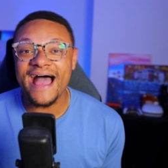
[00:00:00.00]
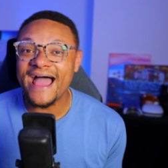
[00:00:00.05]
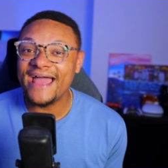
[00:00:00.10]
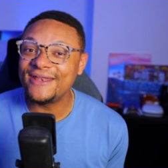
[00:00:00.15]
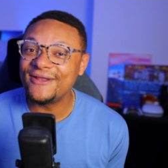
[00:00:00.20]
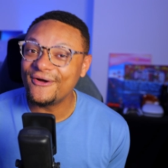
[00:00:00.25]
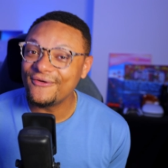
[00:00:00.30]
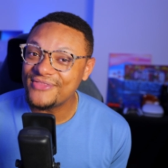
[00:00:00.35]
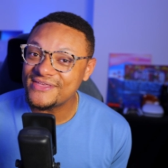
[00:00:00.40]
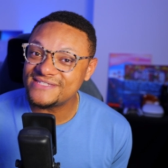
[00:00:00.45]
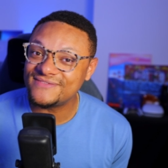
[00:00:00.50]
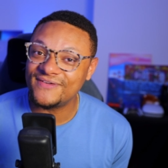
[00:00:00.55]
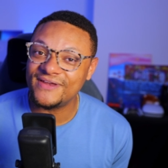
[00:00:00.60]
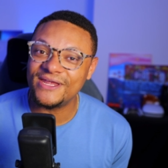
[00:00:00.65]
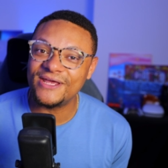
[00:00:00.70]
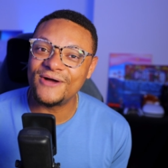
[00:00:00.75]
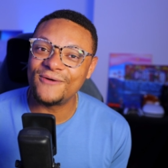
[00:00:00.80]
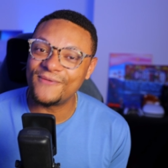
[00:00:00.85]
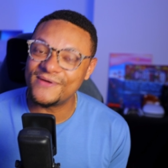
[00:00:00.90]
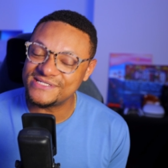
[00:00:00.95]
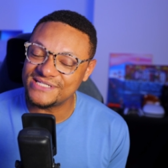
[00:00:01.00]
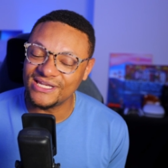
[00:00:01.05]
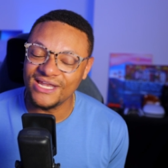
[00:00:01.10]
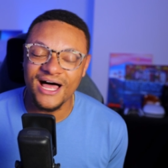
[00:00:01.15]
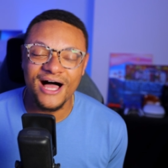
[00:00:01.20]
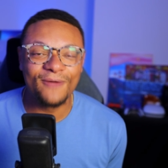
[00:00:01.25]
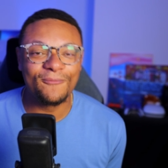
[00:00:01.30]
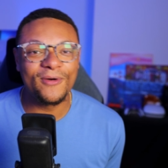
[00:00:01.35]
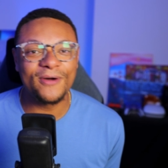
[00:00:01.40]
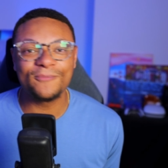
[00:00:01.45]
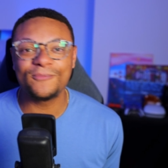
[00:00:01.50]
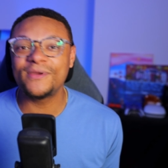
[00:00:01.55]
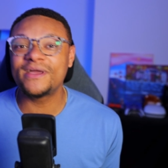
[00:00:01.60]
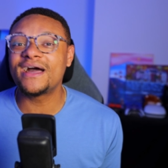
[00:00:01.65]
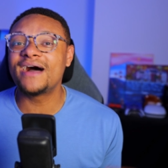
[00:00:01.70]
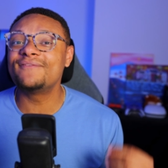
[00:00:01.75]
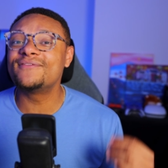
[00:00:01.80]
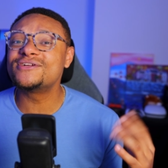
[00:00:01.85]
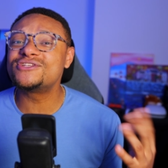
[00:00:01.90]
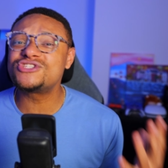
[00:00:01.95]
I know this video was a long one. We
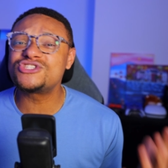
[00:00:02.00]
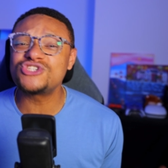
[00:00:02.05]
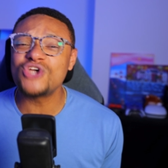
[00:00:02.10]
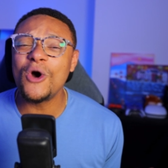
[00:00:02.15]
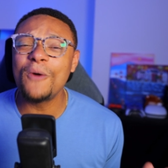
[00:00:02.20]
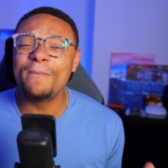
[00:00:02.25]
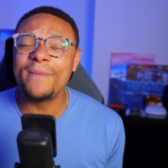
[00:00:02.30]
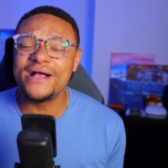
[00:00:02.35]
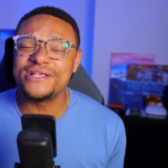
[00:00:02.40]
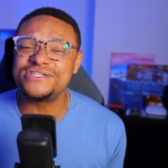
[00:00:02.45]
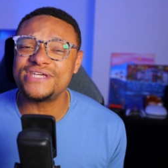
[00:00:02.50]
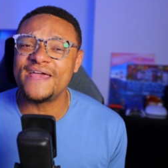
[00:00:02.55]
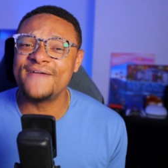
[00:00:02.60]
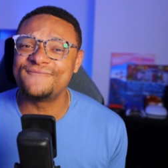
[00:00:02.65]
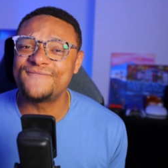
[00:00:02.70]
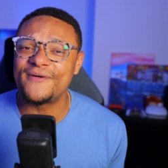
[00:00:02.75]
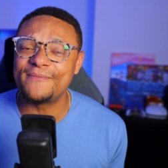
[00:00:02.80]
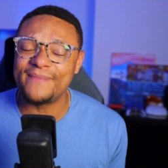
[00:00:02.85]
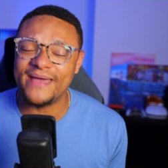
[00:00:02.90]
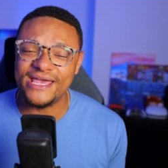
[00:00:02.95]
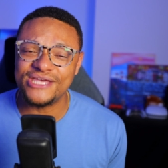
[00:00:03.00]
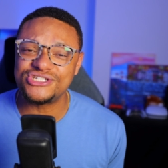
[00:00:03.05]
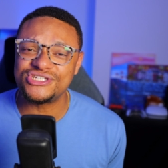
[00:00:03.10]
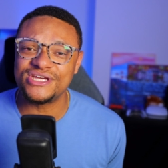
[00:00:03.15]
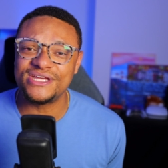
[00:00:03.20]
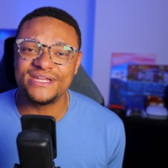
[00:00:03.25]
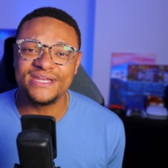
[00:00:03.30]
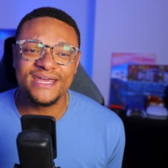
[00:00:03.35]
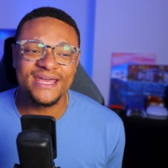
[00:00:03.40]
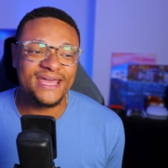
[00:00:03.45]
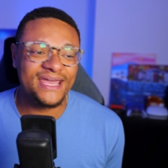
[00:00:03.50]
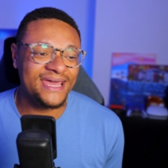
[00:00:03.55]
covered so much information,